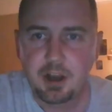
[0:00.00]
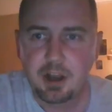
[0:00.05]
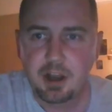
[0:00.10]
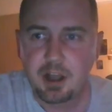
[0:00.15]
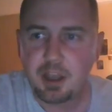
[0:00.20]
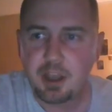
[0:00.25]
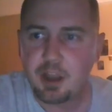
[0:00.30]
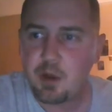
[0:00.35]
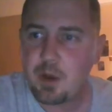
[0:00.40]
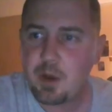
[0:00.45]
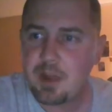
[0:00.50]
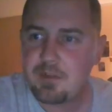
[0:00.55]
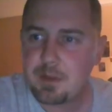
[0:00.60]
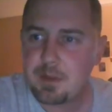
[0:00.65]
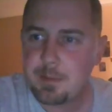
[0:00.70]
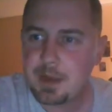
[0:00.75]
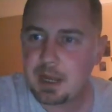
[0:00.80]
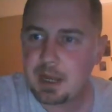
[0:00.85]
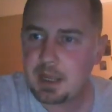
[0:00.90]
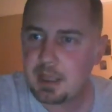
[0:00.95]
Hello,
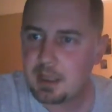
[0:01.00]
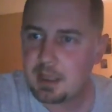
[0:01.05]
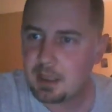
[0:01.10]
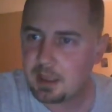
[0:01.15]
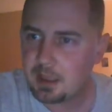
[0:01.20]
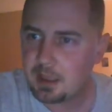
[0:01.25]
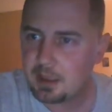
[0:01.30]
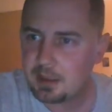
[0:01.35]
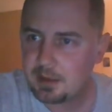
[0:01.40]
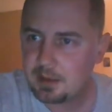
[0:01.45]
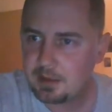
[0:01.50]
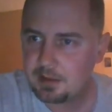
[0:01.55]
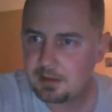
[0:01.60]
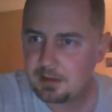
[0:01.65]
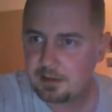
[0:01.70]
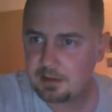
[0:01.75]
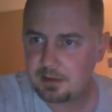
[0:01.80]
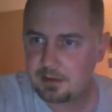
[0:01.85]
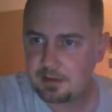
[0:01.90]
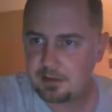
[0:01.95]
everybody.
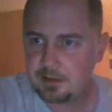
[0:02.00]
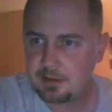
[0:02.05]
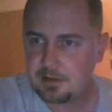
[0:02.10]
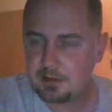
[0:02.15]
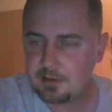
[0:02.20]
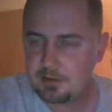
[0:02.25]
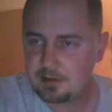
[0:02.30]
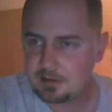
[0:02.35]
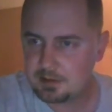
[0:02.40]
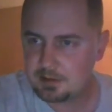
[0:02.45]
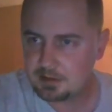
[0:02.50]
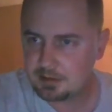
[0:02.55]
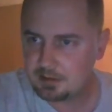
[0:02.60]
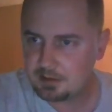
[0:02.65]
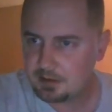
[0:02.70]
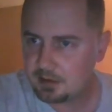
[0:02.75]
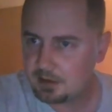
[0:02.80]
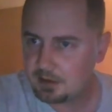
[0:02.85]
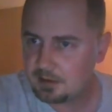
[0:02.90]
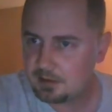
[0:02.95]
This
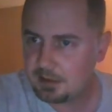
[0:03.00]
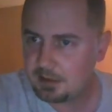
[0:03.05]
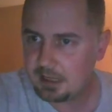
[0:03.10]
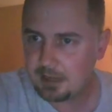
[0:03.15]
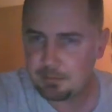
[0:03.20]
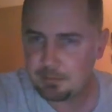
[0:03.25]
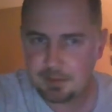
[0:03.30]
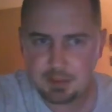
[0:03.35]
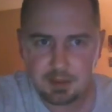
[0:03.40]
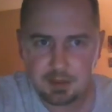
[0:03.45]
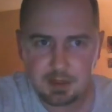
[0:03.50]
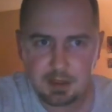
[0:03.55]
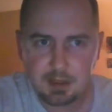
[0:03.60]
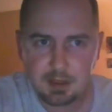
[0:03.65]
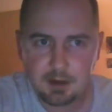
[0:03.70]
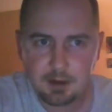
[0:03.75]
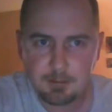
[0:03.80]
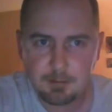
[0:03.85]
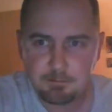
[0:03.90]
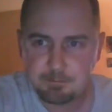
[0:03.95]
is Dan Metheny
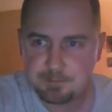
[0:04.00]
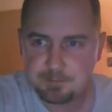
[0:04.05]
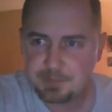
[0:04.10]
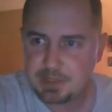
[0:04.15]
here.